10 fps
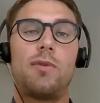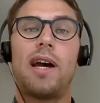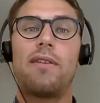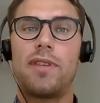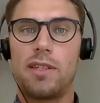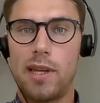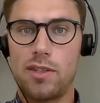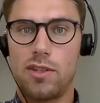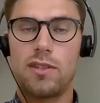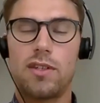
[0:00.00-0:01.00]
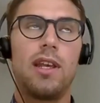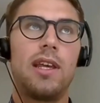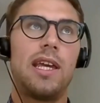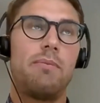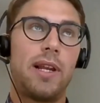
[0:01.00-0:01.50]
do have these measures
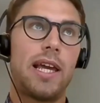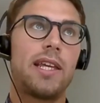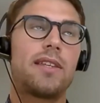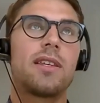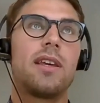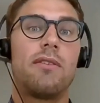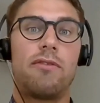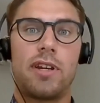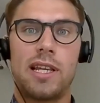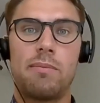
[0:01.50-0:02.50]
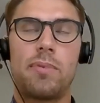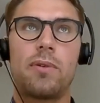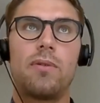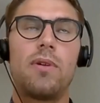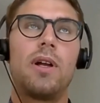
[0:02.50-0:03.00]
in place, for
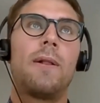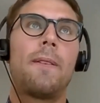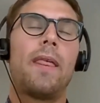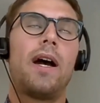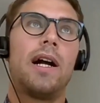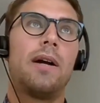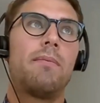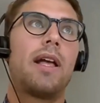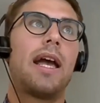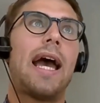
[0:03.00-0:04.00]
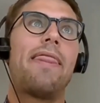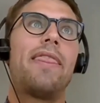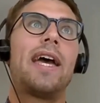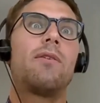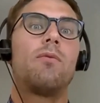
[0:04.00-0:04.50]
example.
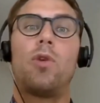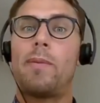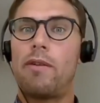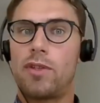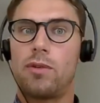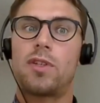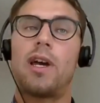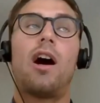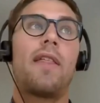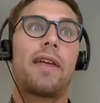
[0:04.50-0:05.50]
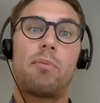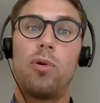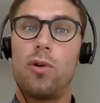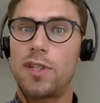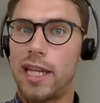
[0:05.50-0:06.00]
And then what about results? Are they
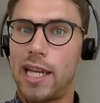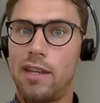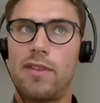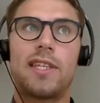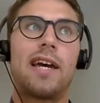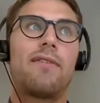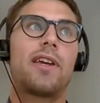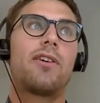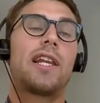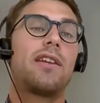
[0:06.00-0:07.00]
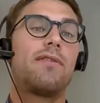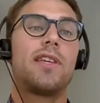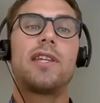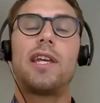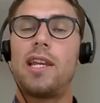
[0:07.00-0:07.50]
reporting any of this? Have they got any of
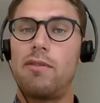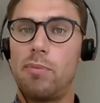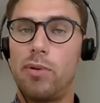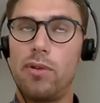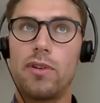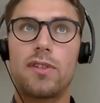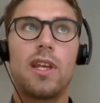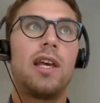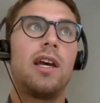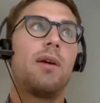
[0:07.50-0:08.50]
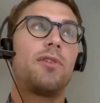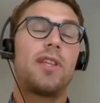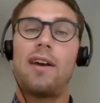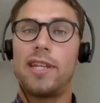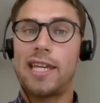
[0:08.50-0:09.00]
this in any reports? Do
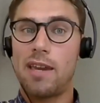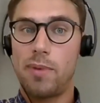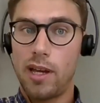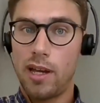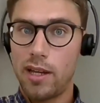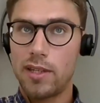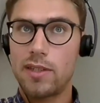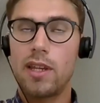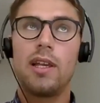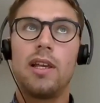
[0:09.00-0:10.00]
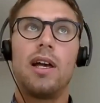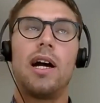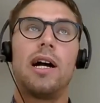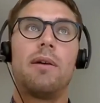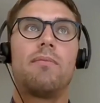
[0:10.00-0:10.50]
they have any KPIs?
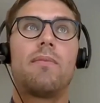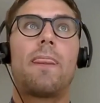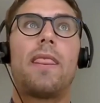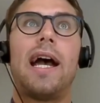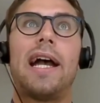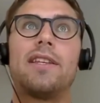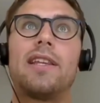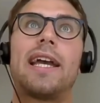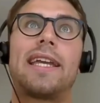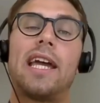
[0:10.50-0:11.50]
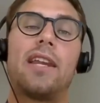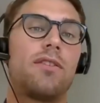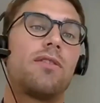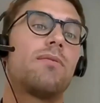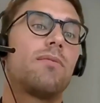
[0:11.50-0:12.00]
And again,